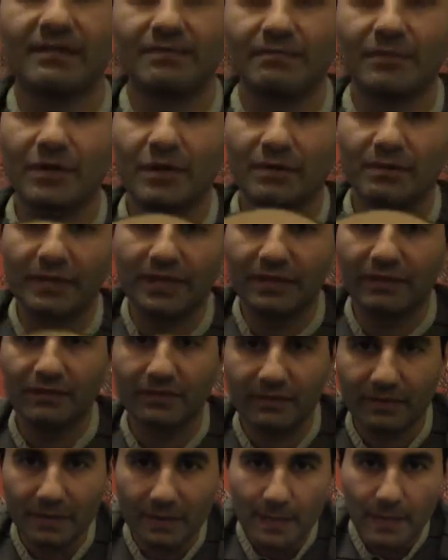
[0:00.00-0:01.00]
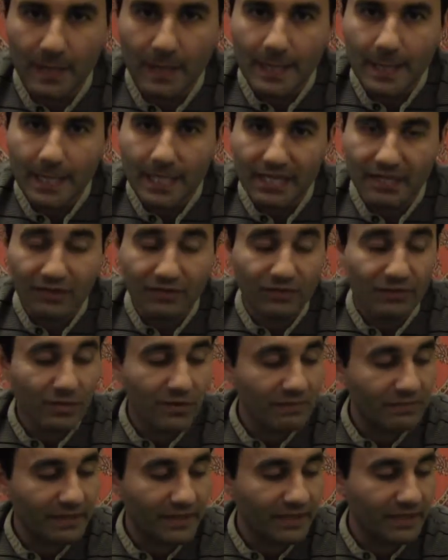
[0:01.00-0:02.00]
a moment in a
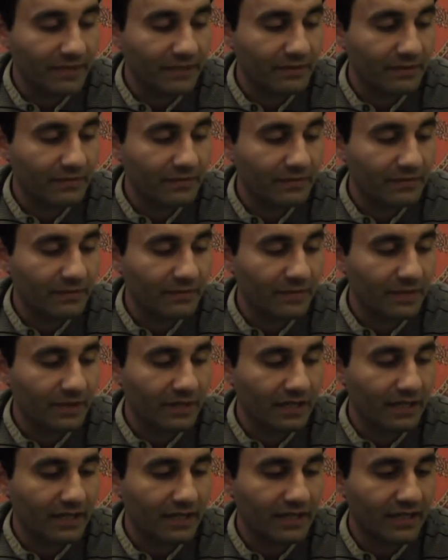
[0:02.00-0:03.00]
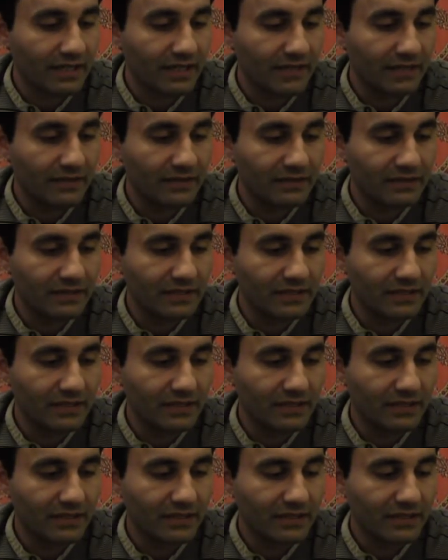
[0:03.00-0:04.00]
role play where I held
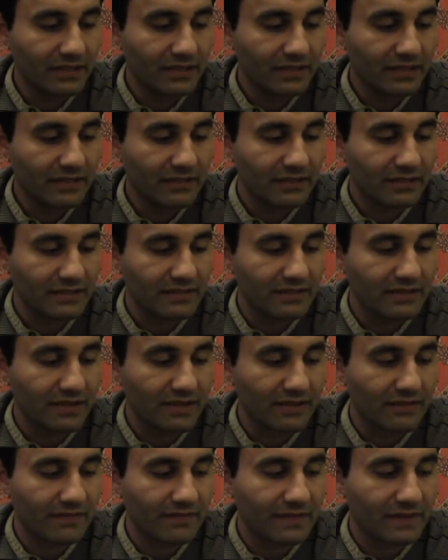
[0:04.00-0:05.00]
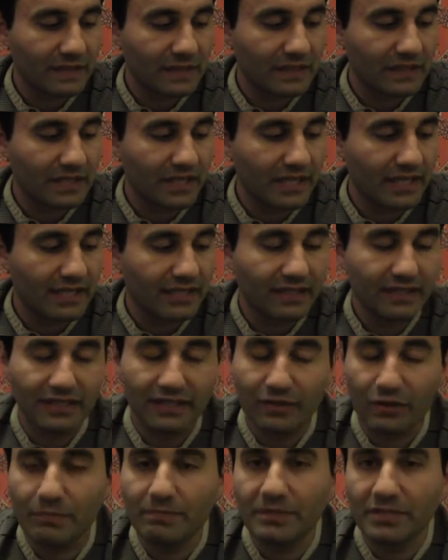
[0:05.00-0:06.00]
the guitar for the client
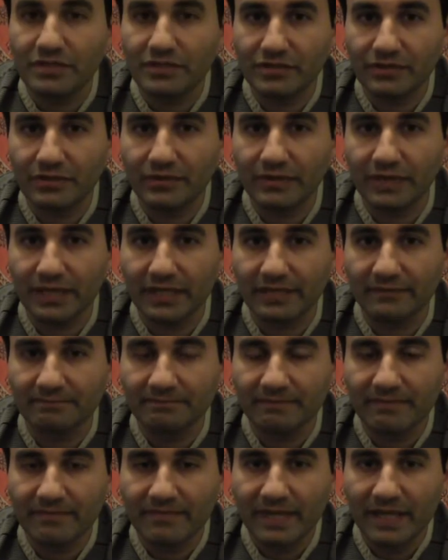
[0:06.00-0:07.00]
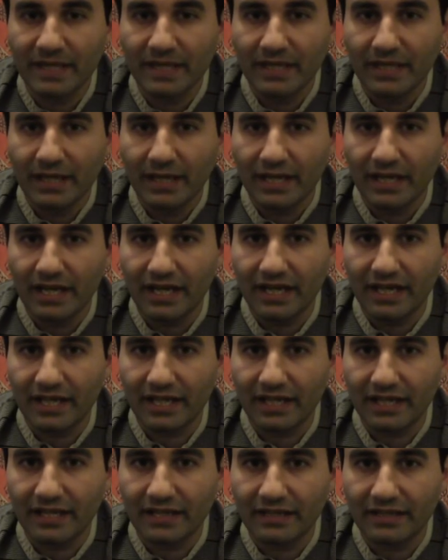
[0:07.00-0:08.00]
in open tuning,
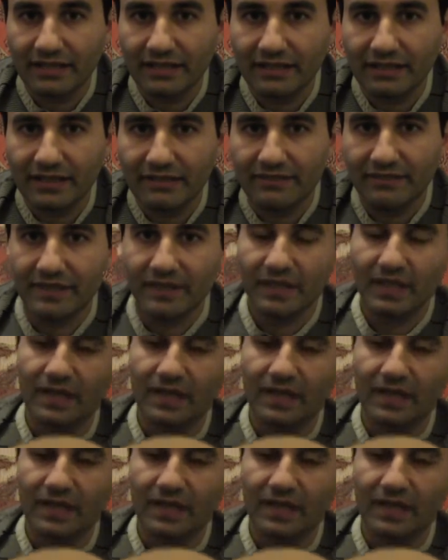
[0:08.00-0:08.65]
and I figured